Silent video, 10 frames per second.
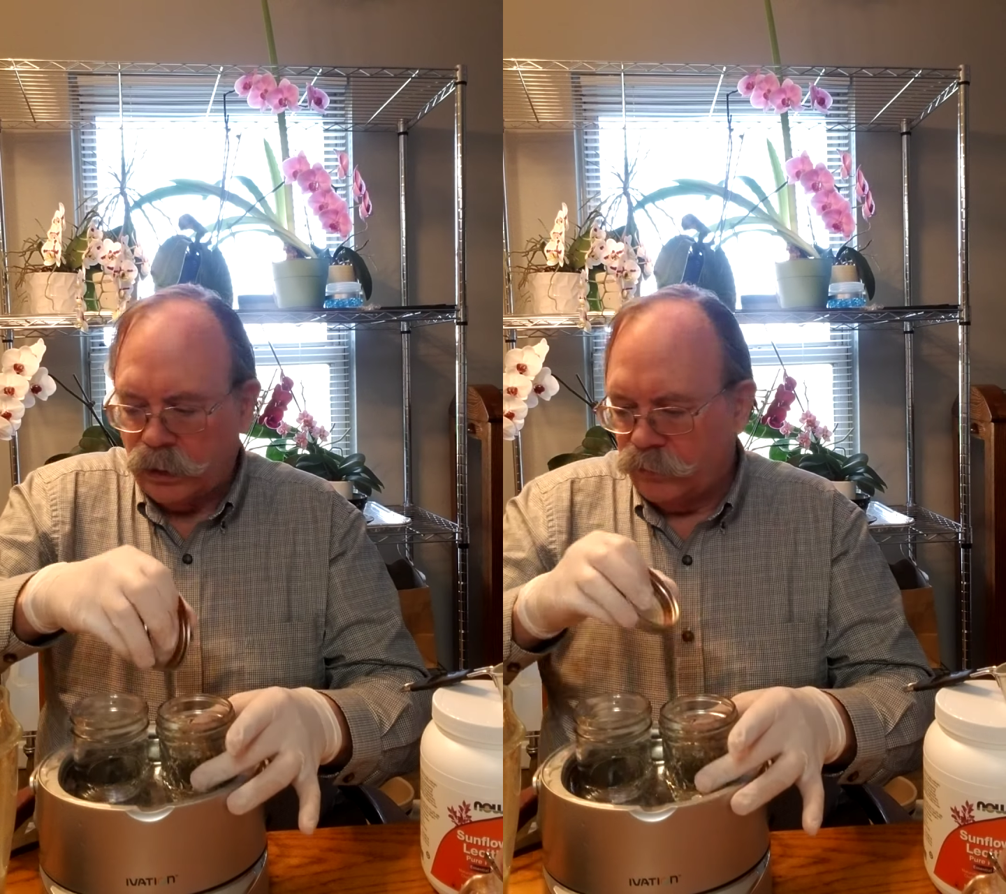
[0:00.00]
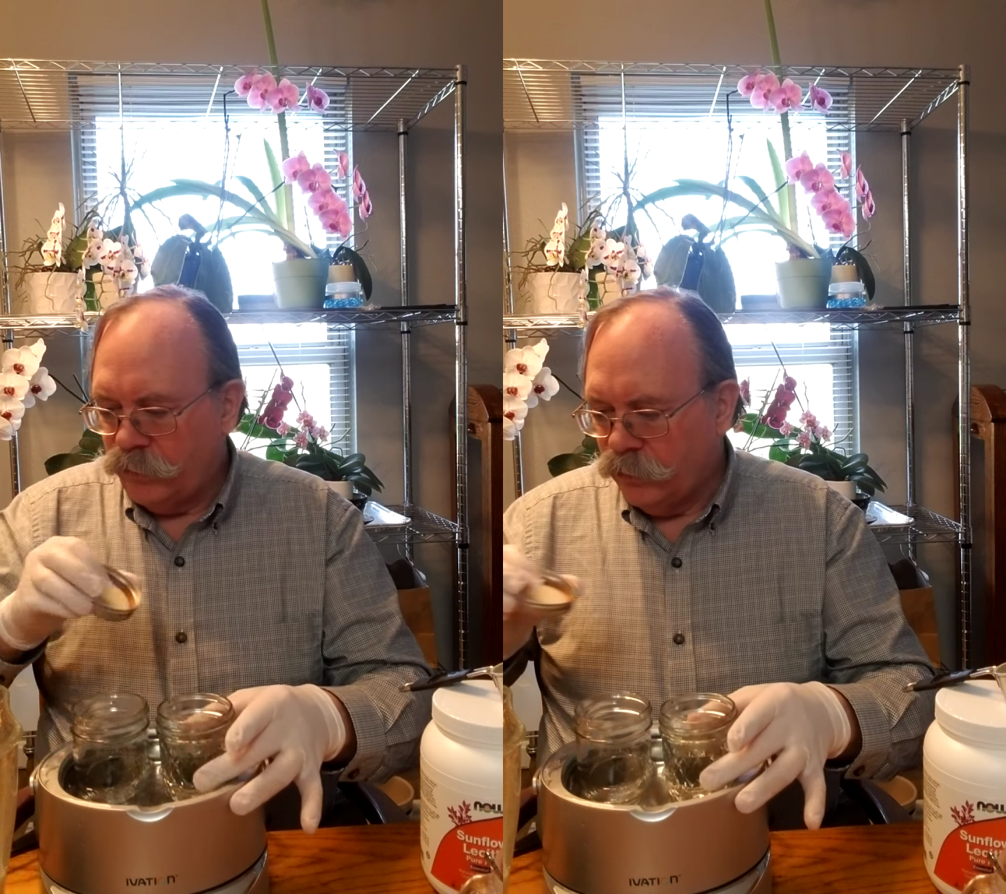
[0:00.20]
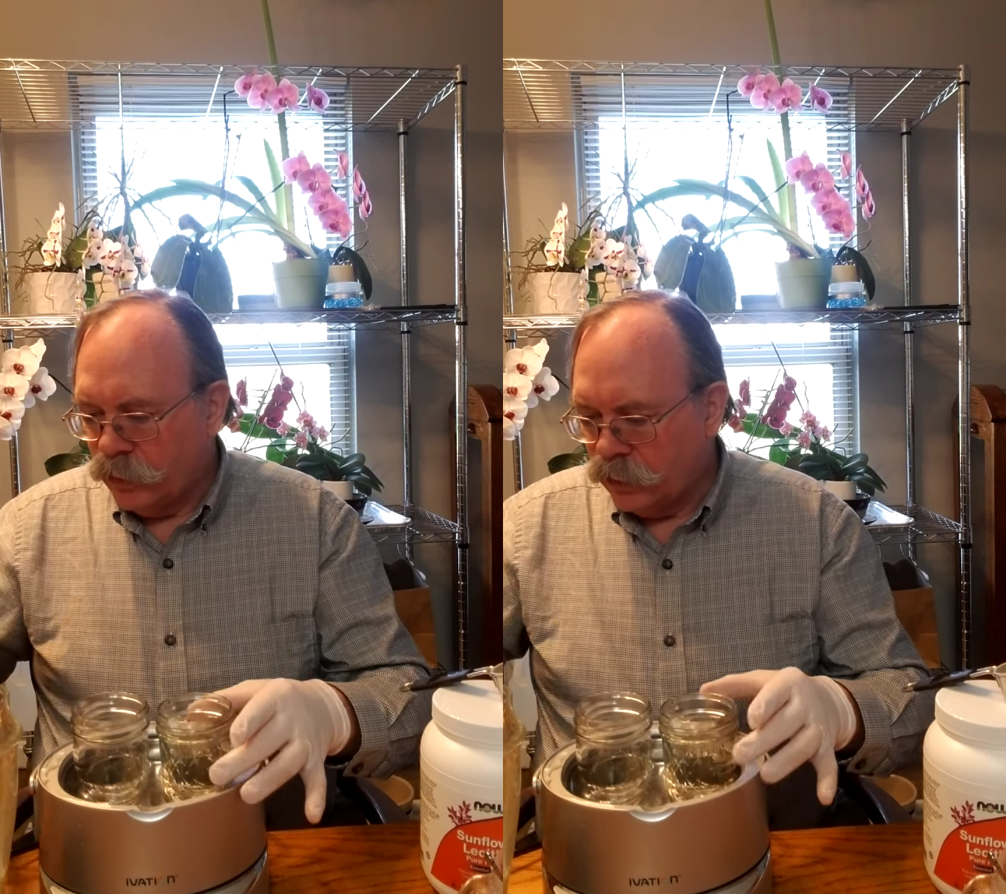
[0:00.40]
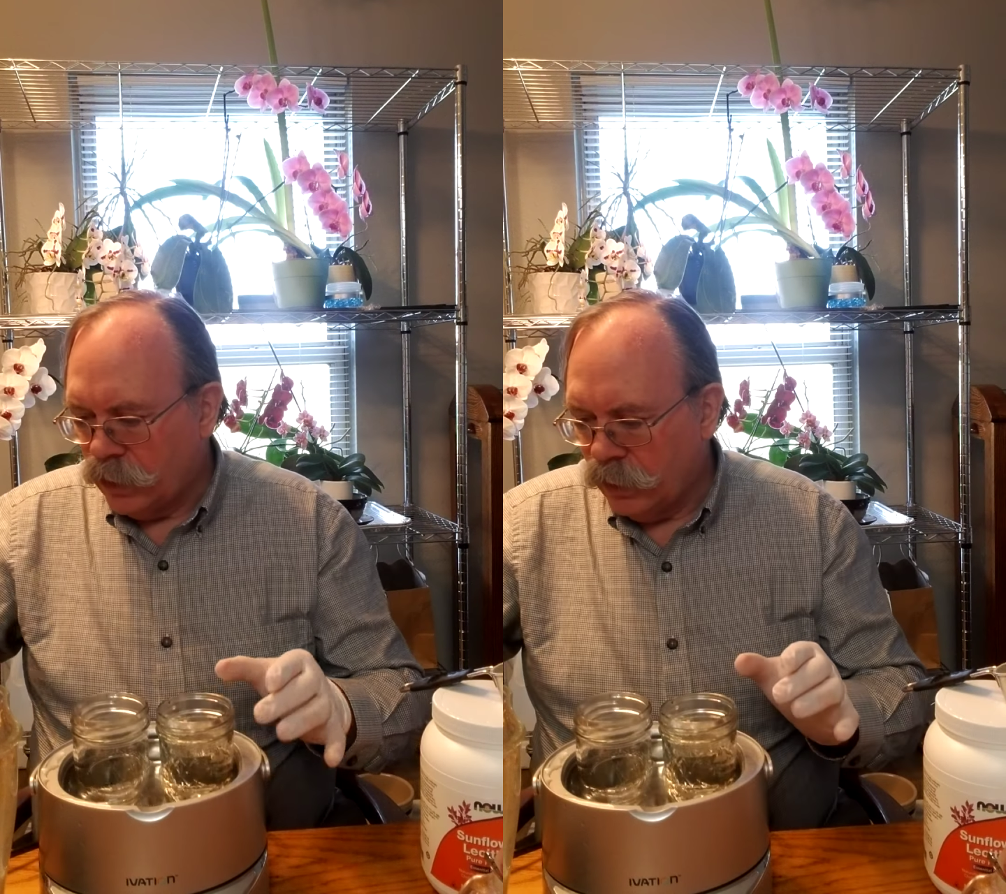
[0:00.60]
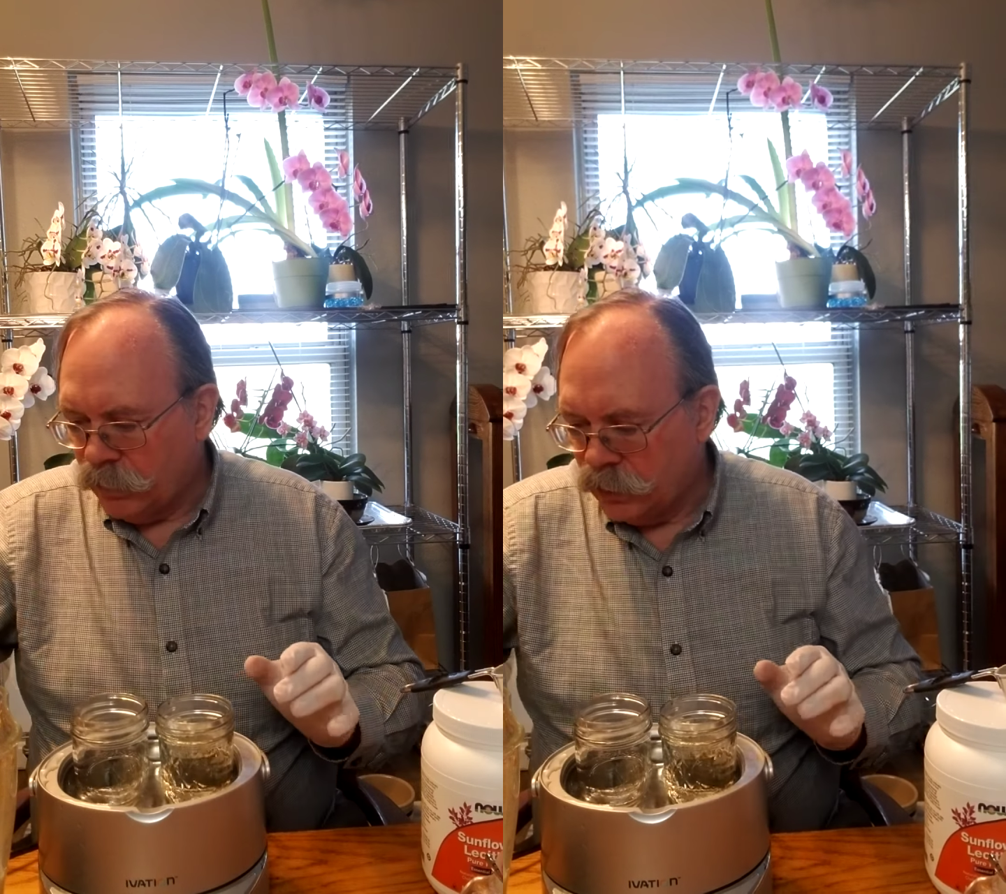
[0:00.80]
as few
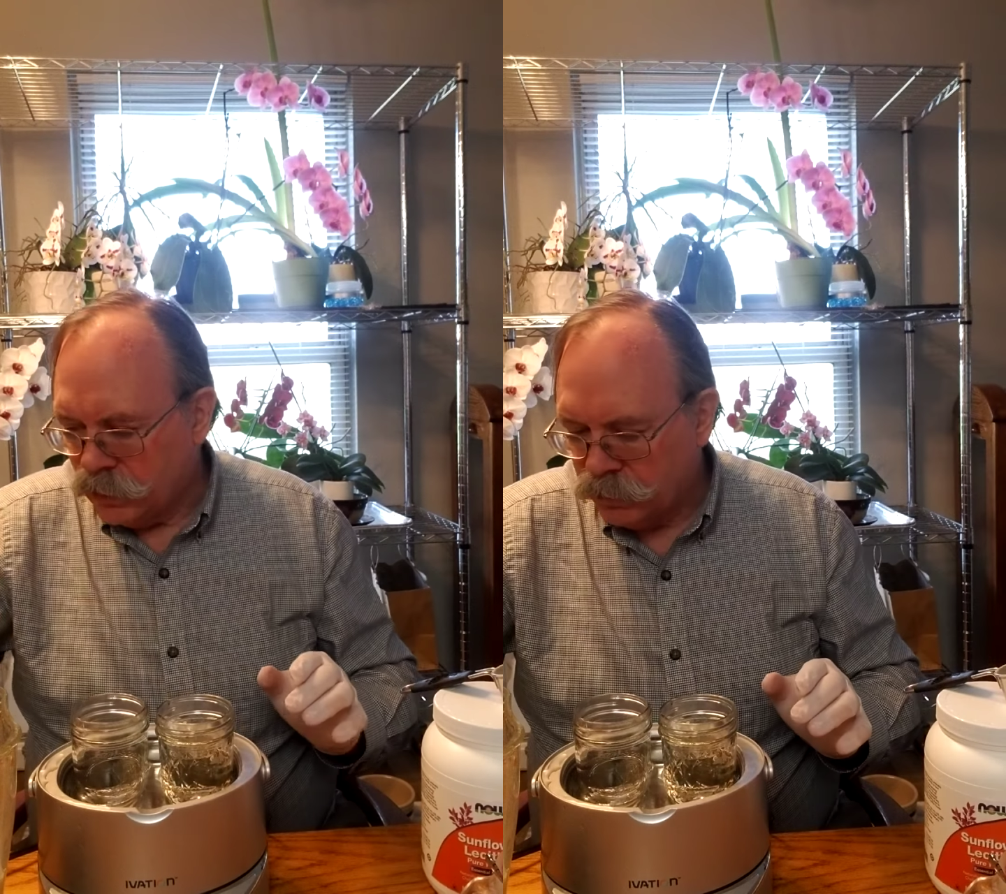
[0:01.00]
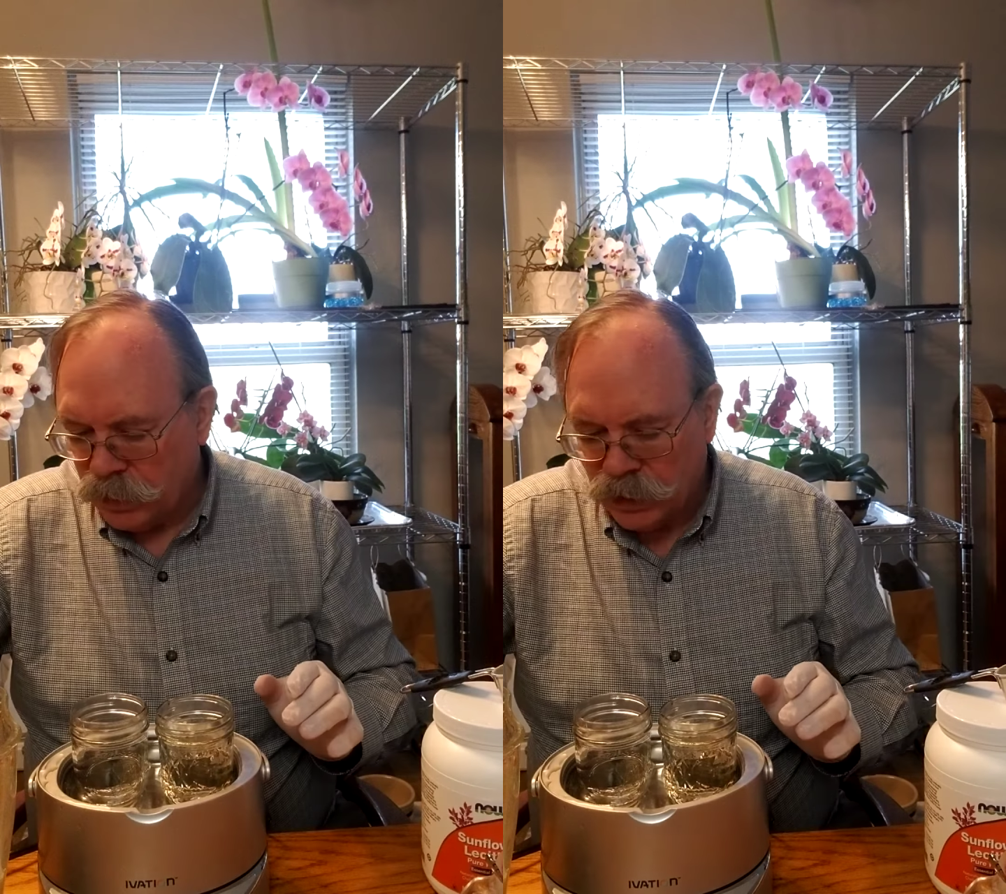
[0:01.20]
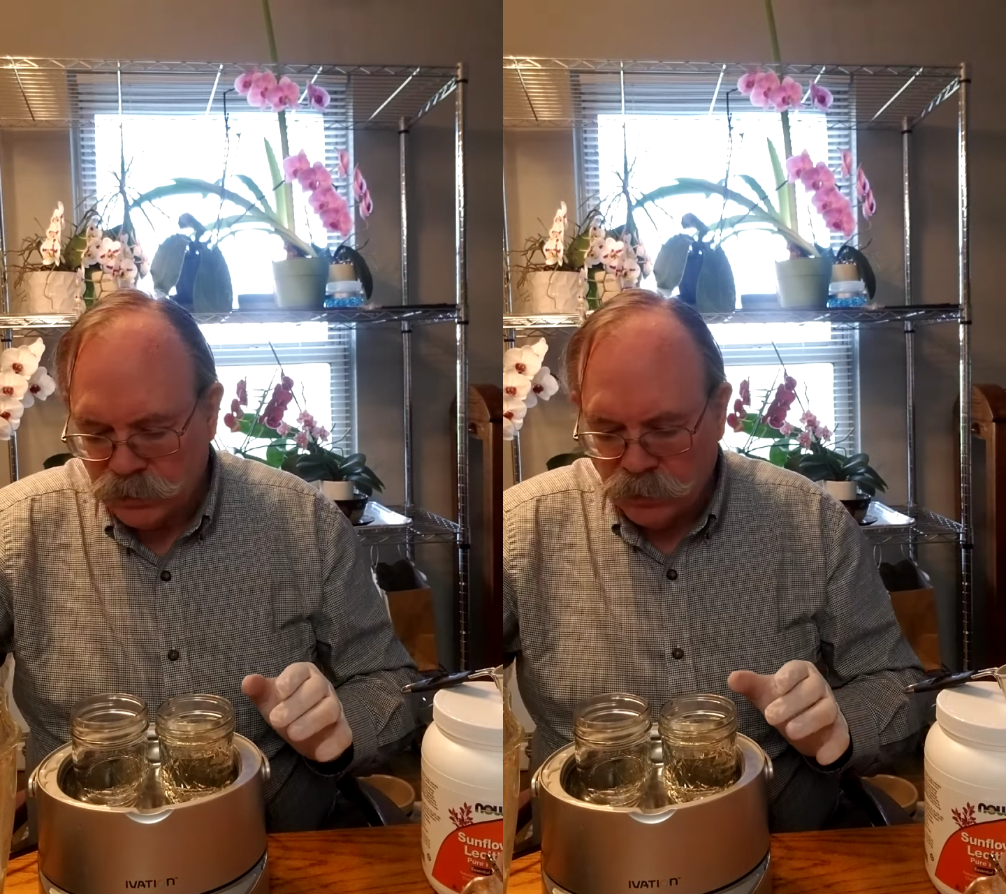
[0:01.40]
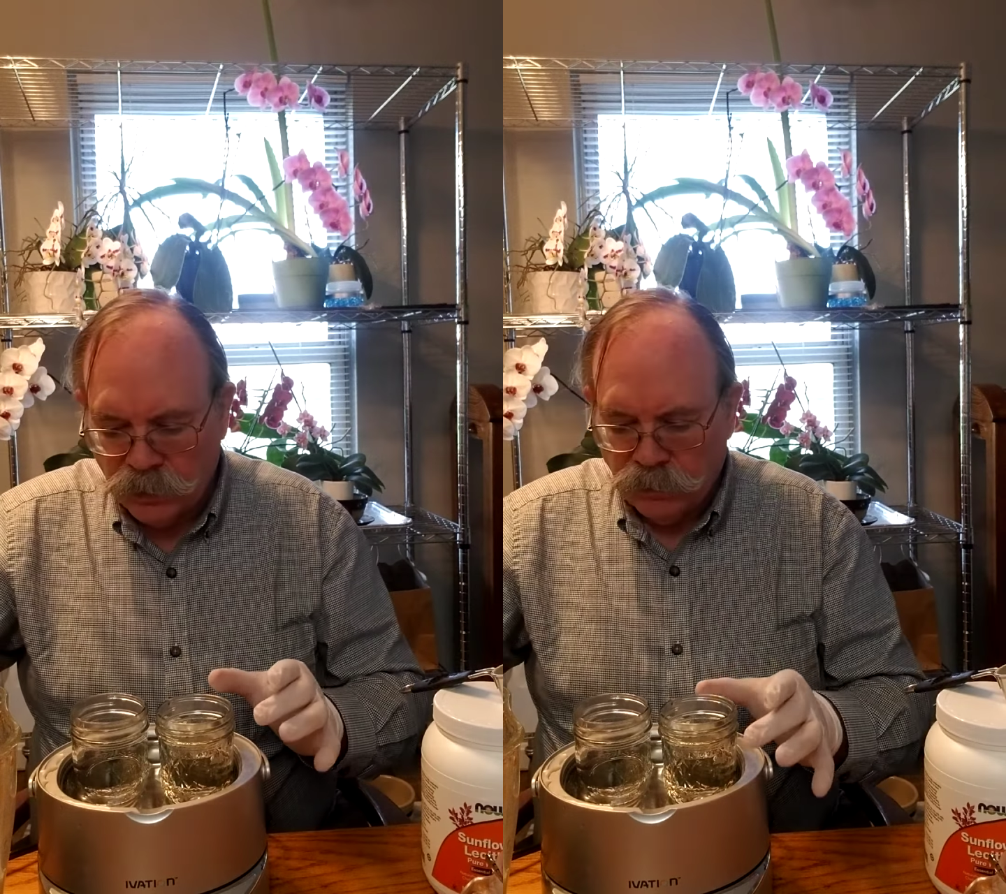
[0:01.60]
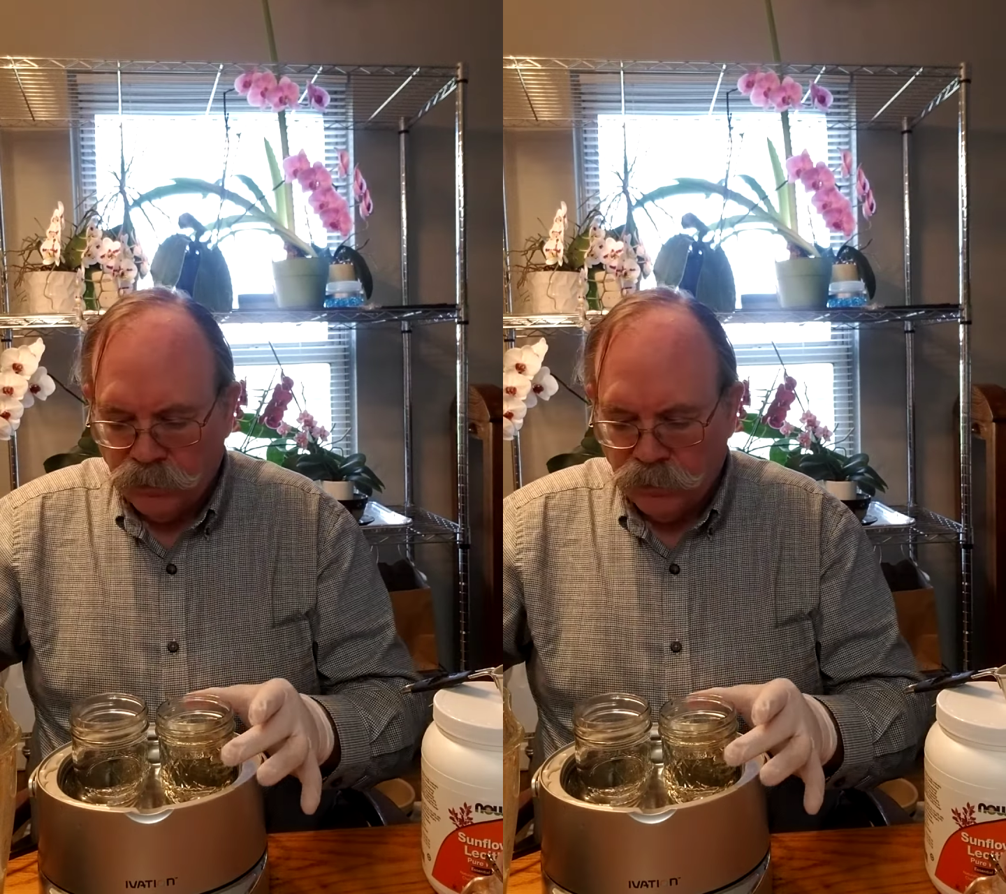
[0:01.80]
contaminants as possible.